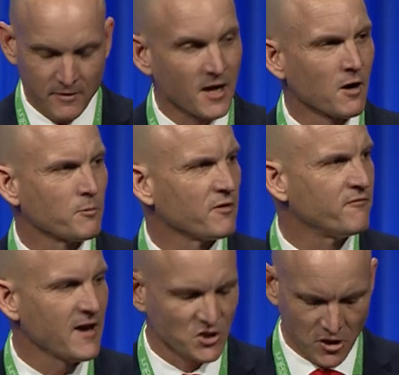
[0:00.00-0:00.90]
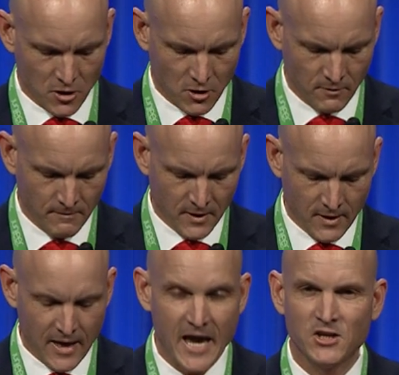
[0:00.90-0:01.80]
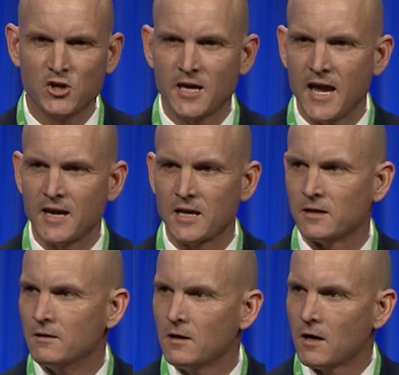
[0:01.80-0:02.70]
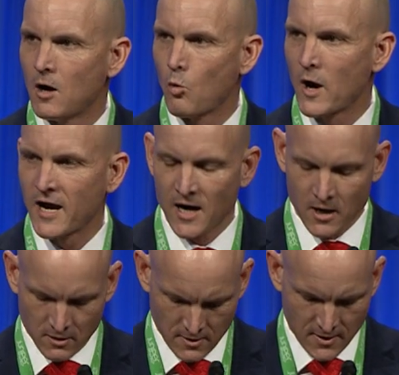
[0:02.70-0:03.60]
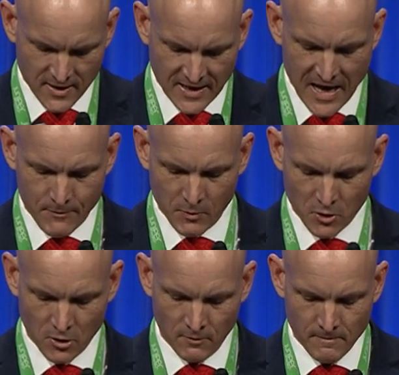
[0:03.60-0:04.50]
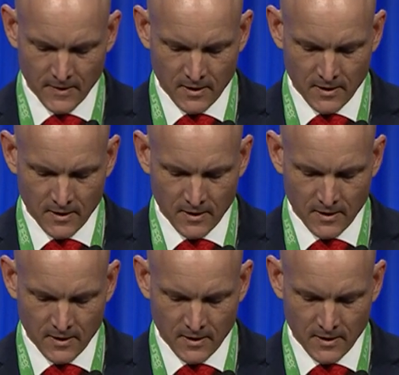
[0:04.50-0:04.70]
They are professional, educated, aware, capable,